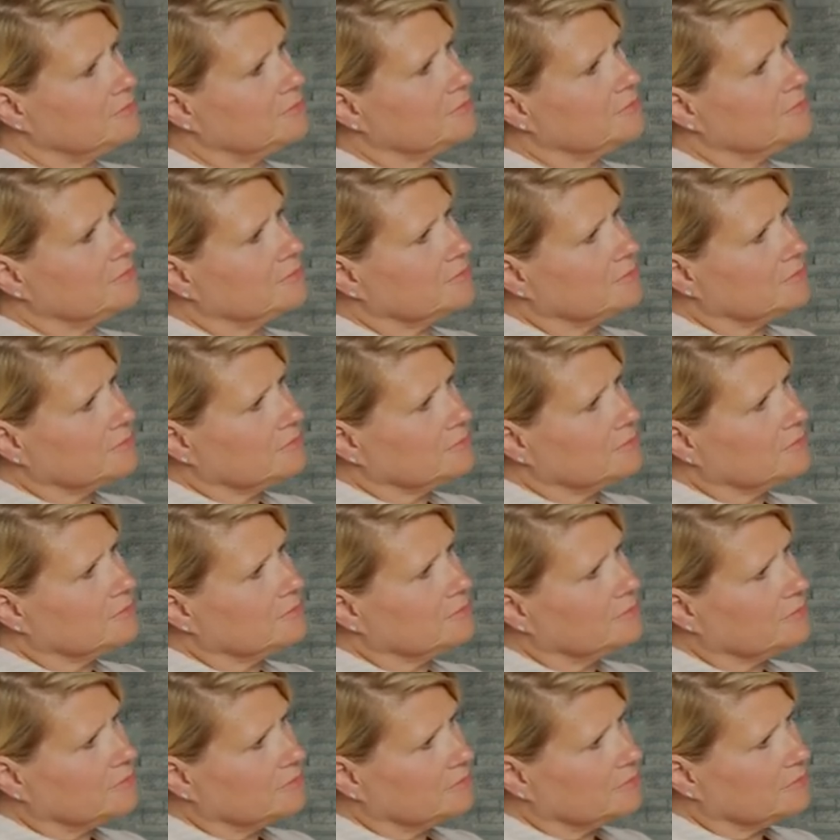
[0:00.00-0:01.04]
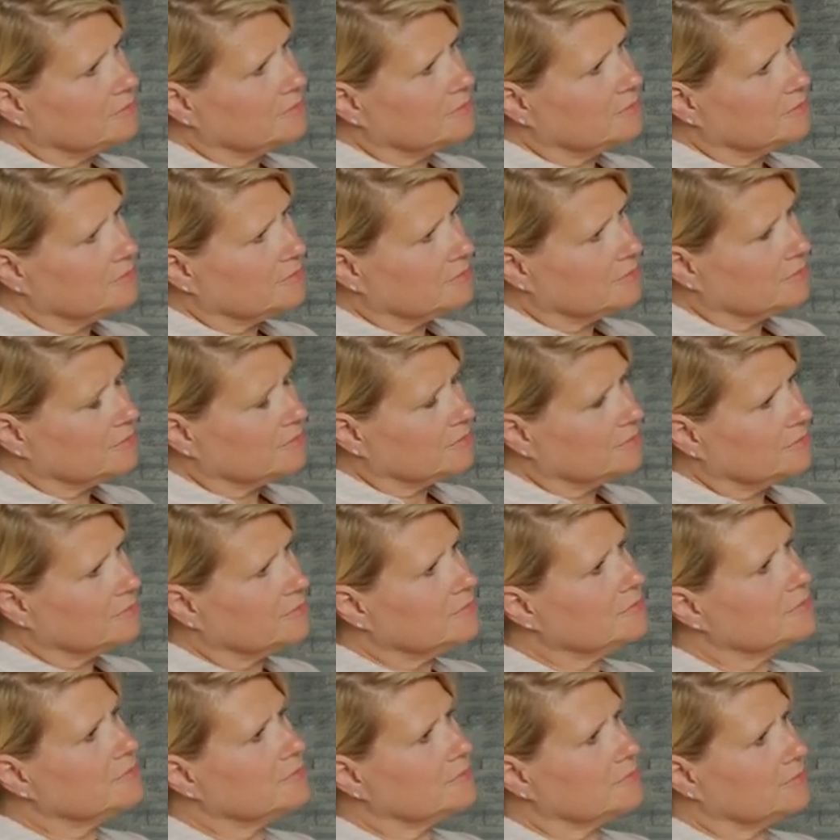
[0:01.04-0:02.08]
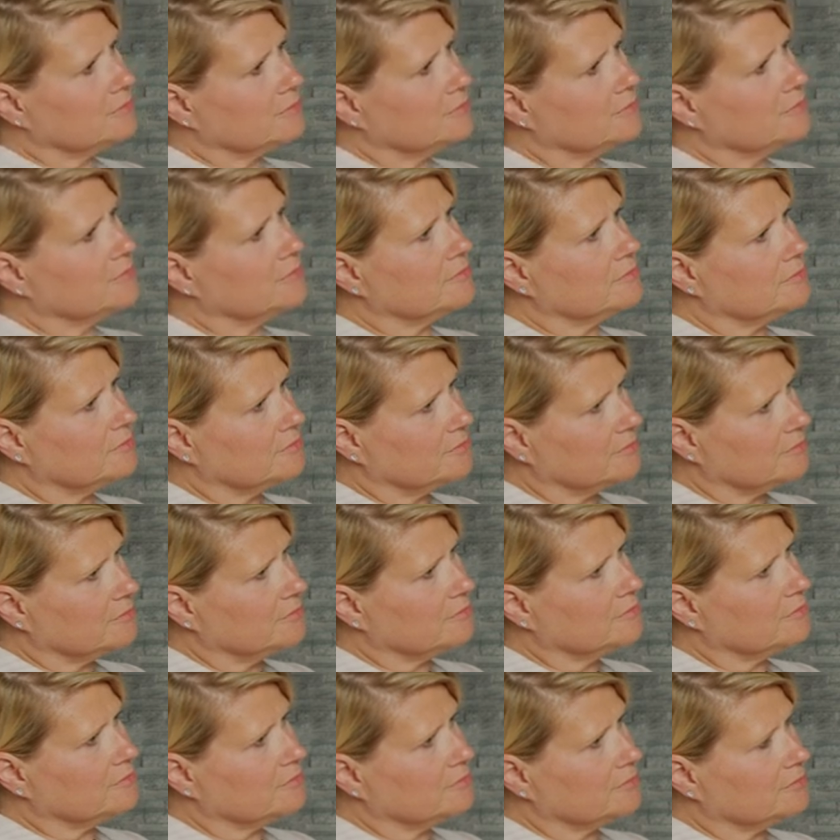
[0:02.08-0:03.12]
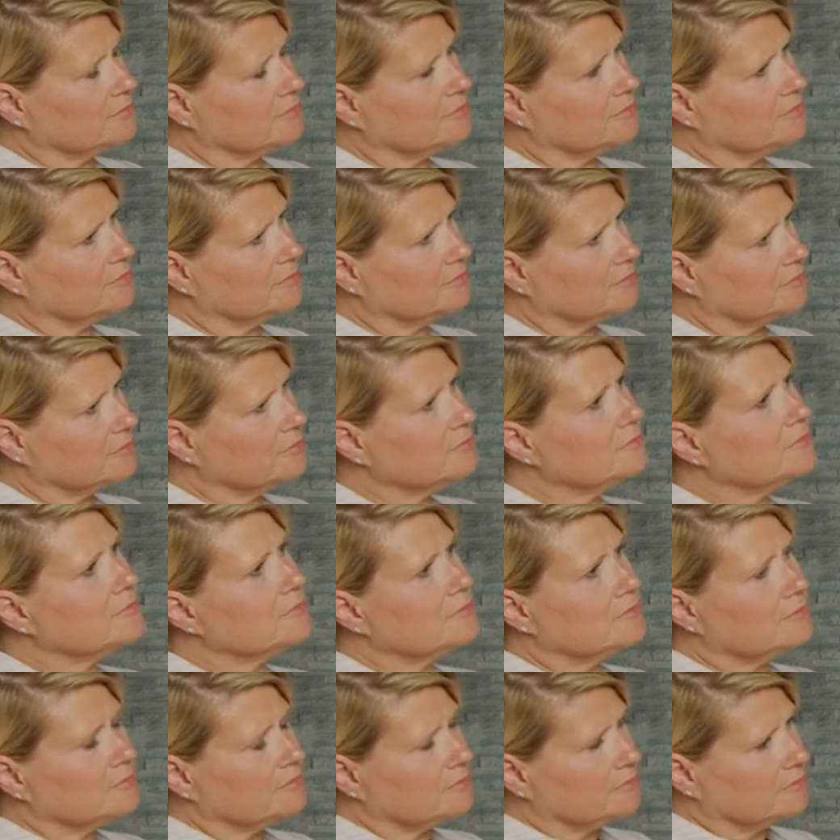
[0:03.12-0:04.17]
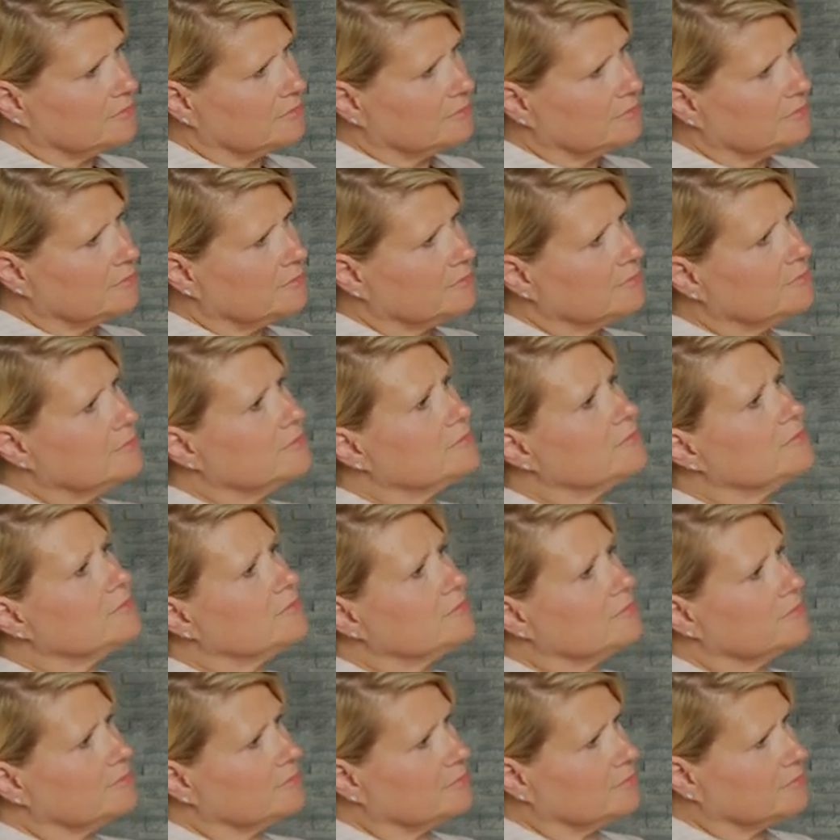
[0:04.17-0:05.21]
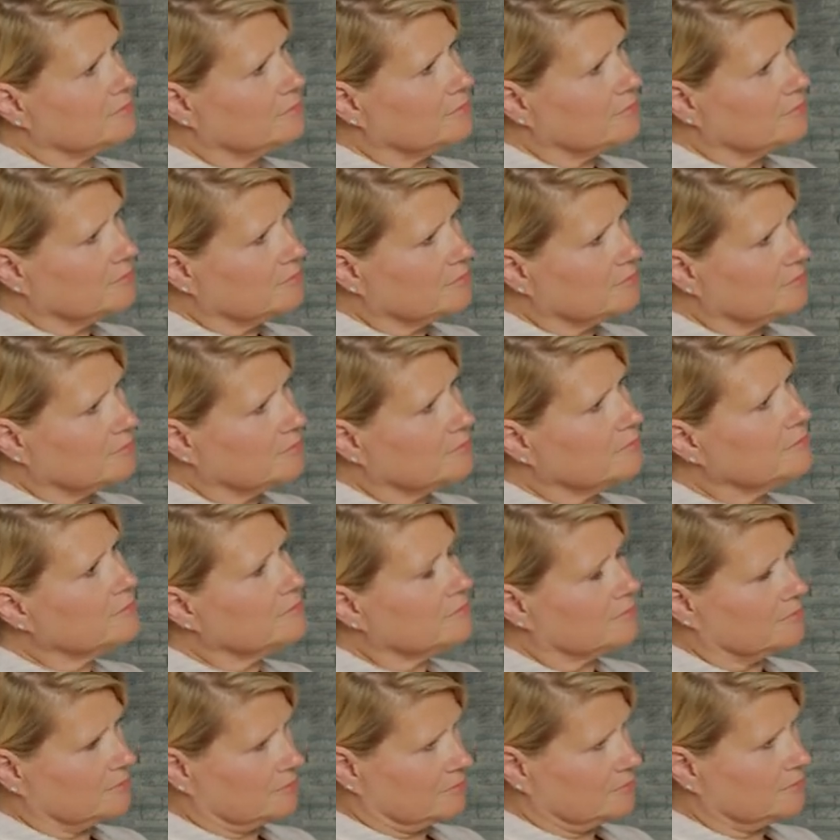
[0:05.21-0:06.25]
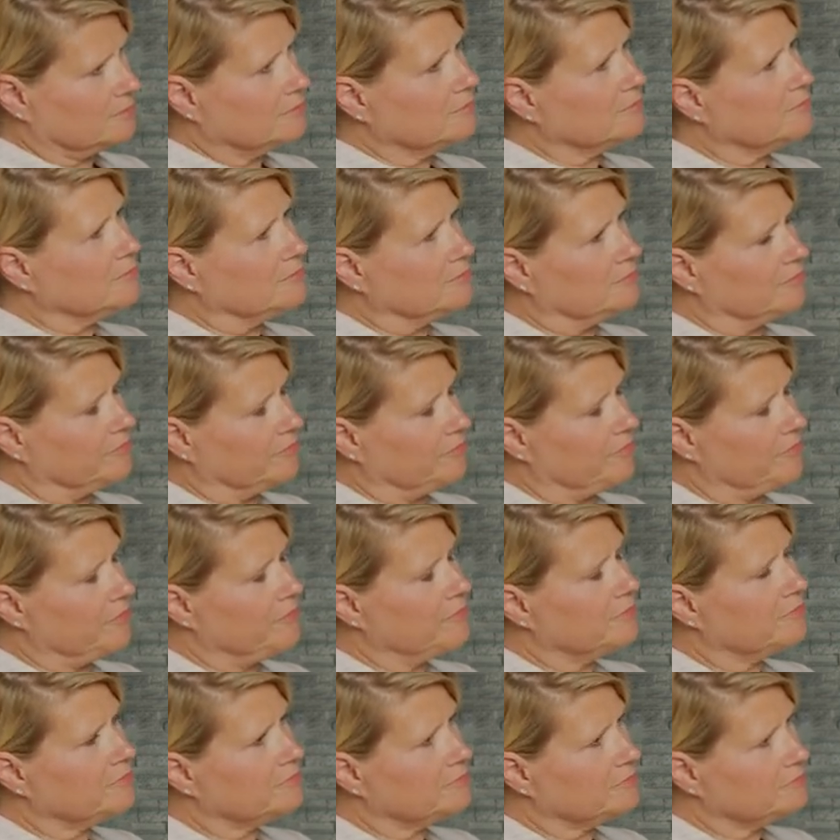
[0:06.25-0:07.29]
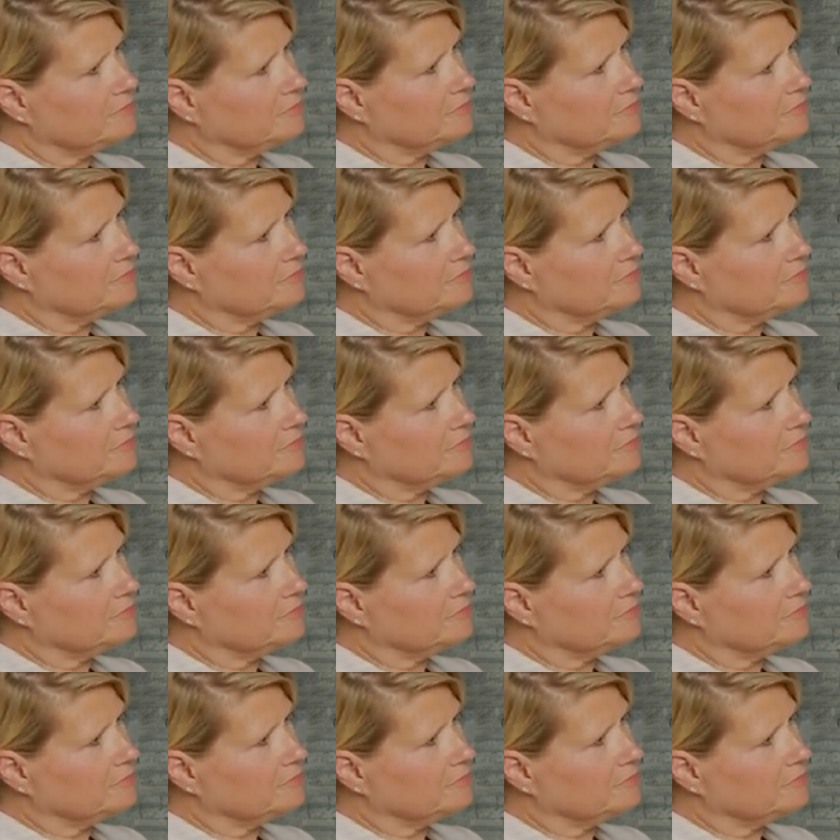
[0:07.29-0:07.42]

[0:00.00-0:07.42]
No words are spoken by the person on screen.